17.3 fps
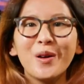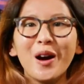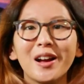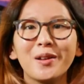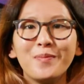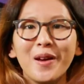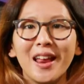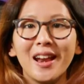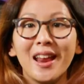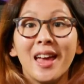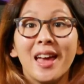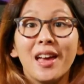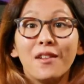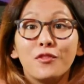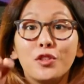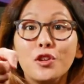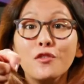work, Ben.
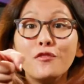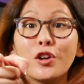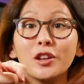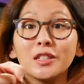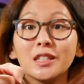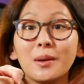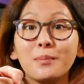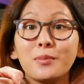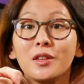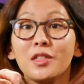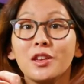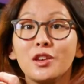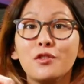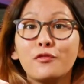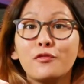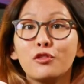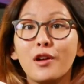If you've got something that
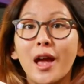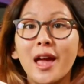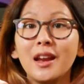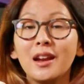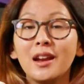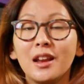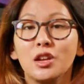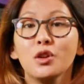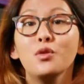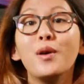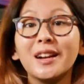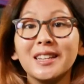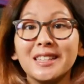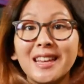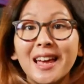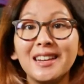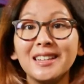you've created and you want
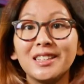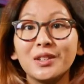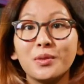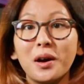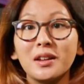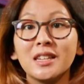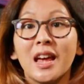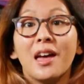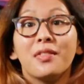to send it to us,